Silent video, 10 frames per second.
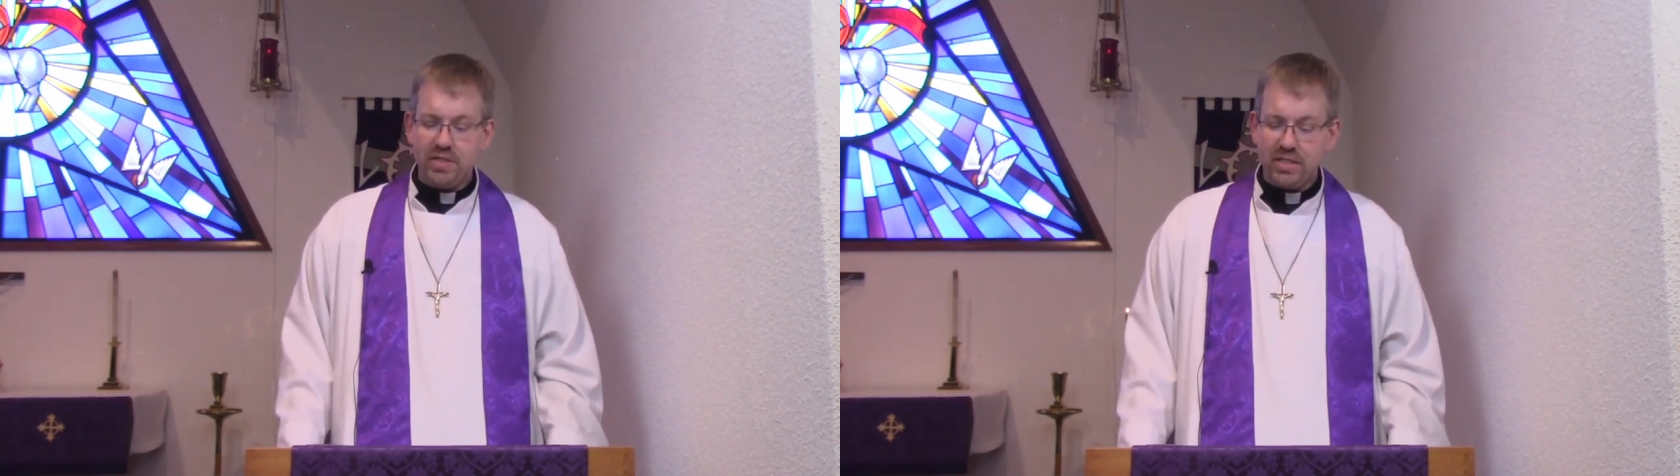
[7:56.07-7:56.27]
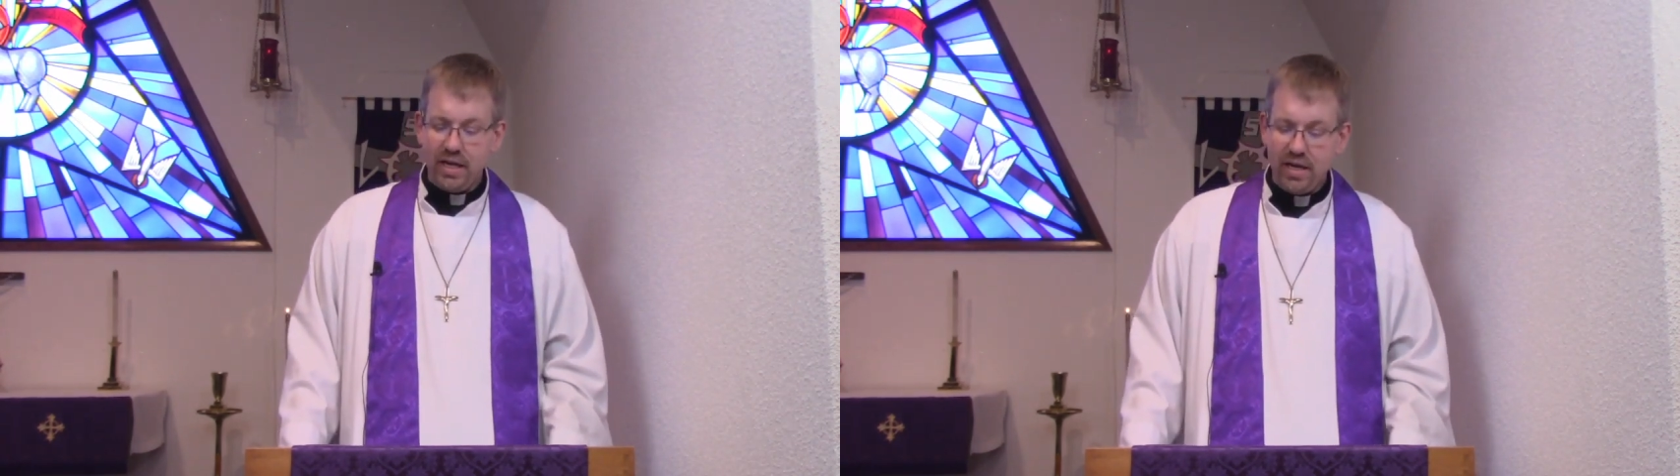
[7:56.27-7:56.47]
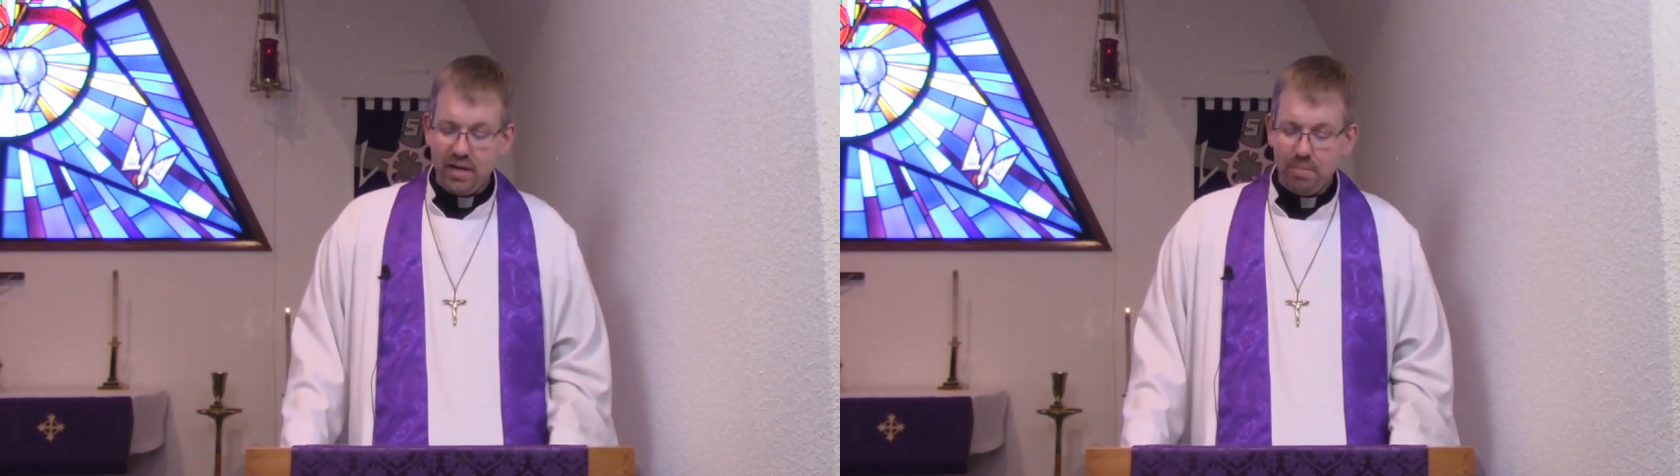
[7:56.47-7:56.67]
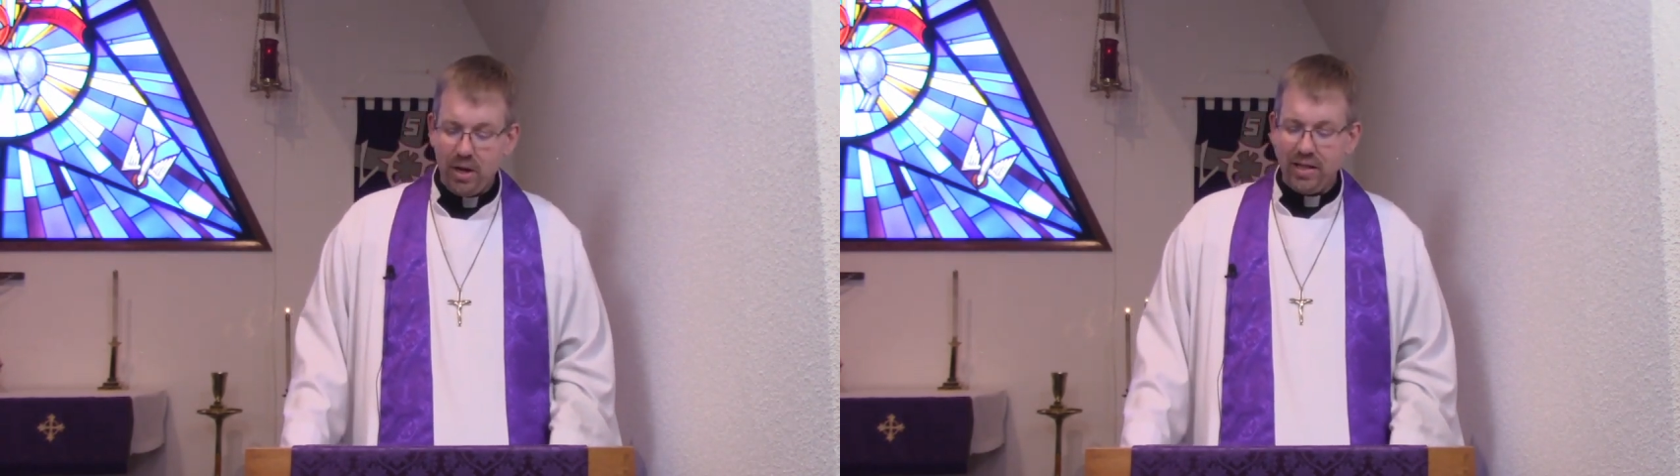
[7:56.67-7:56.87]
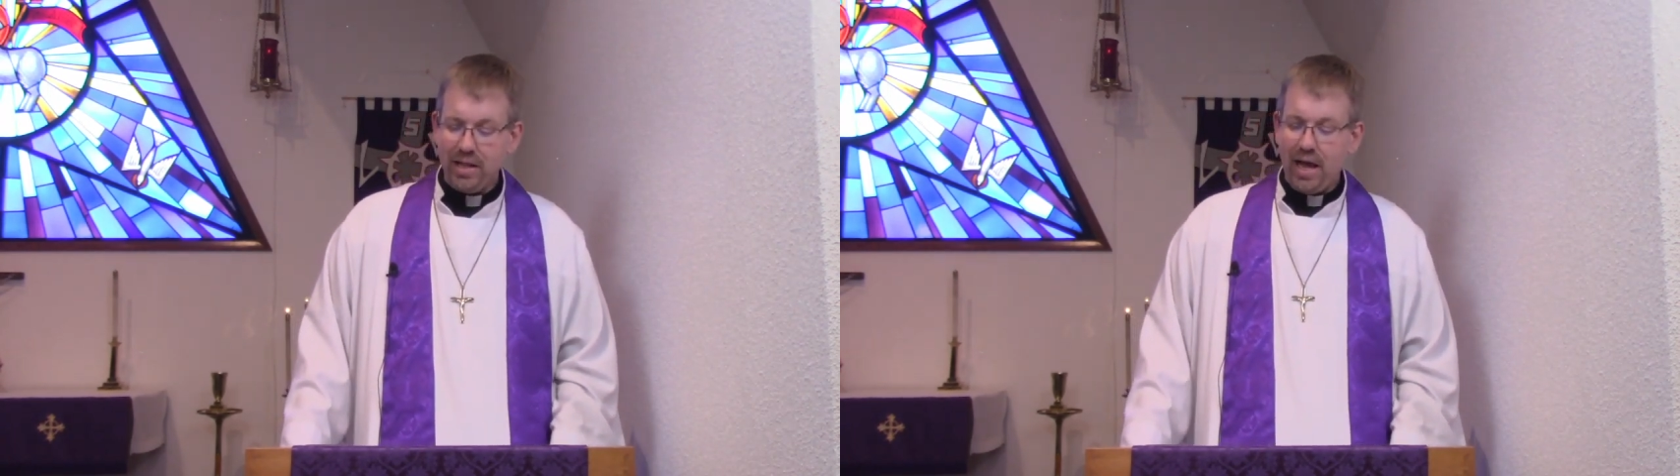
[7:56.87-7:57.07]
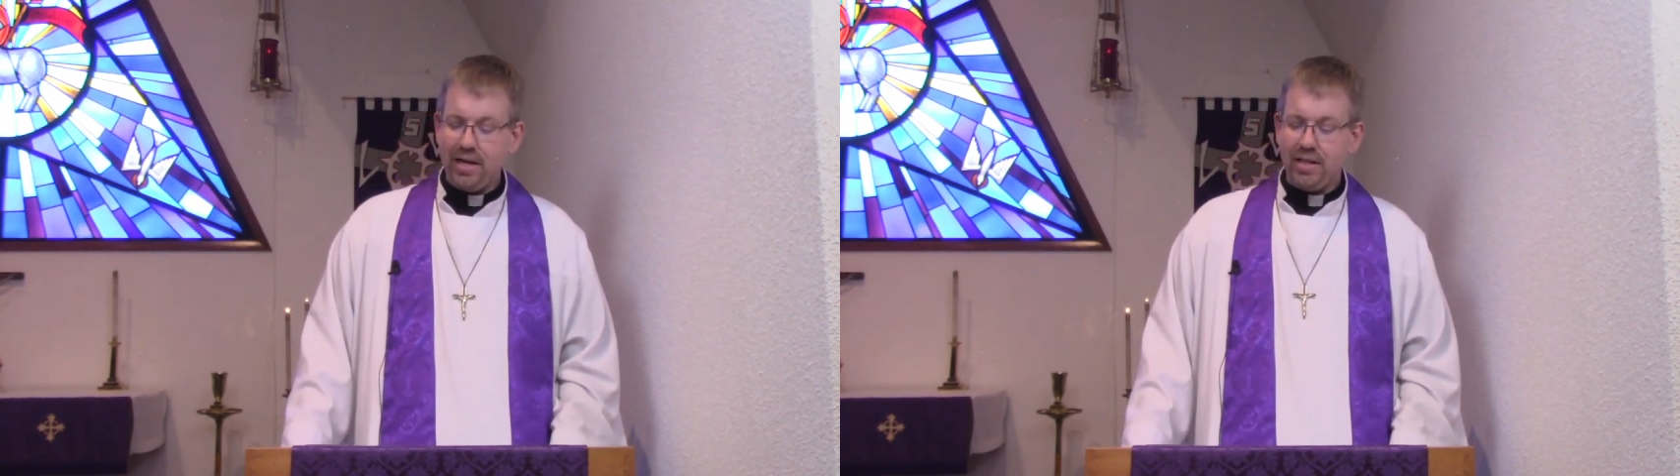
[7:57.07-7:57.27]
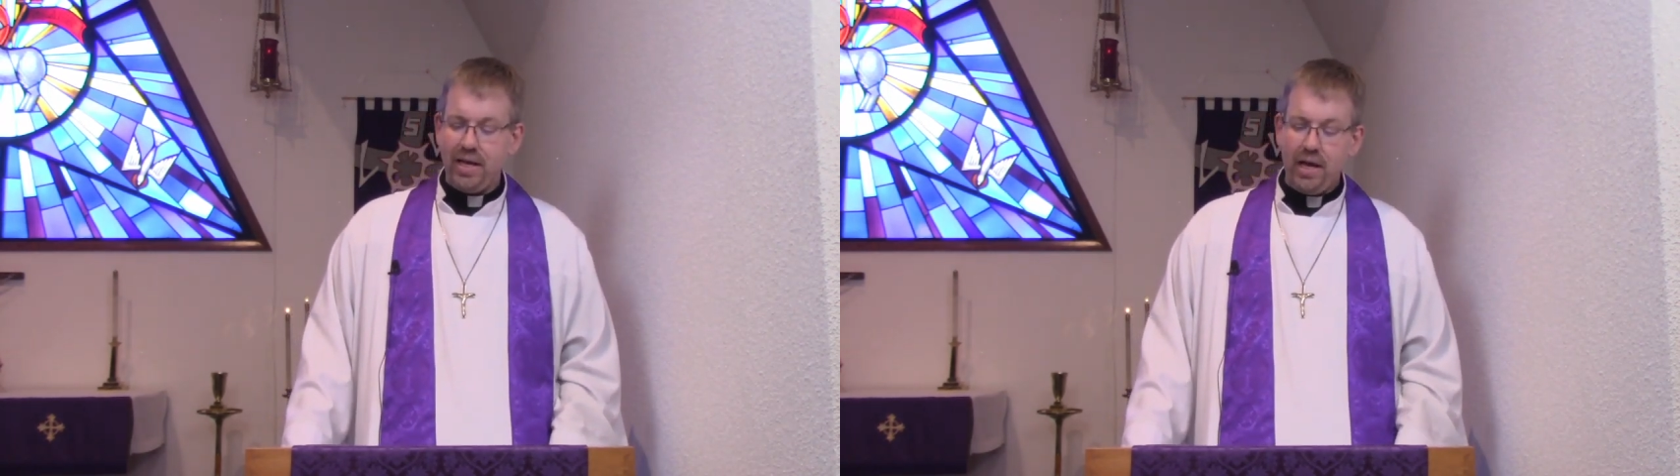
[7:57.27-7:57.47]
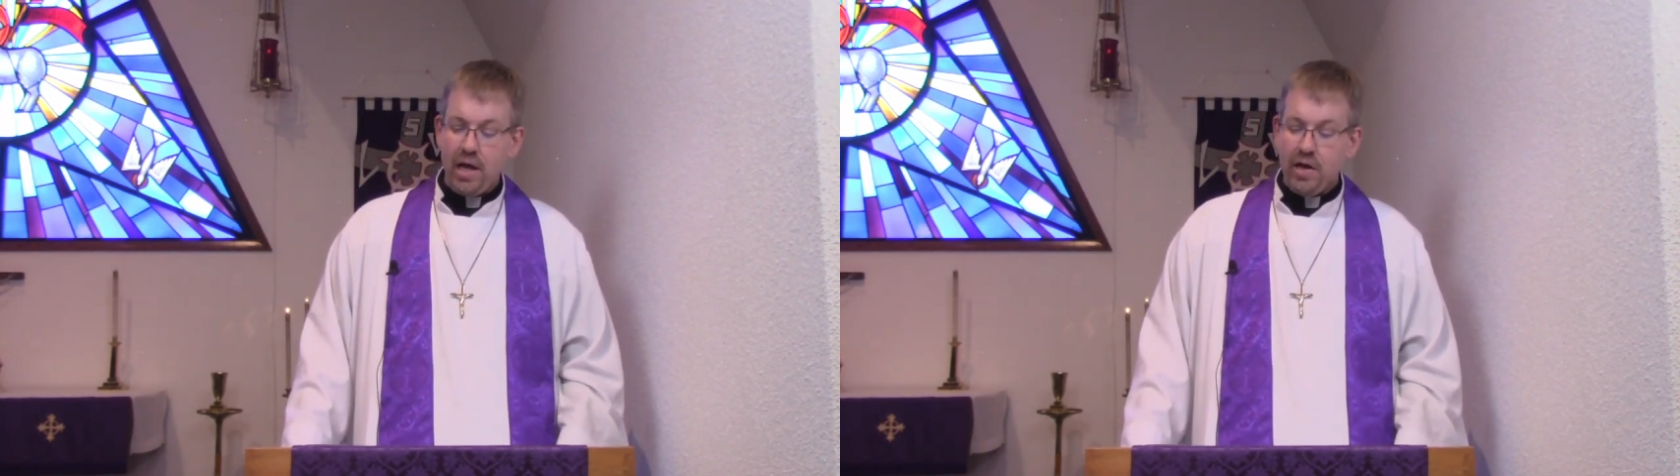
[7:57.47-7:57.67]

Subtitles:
sin but lightly,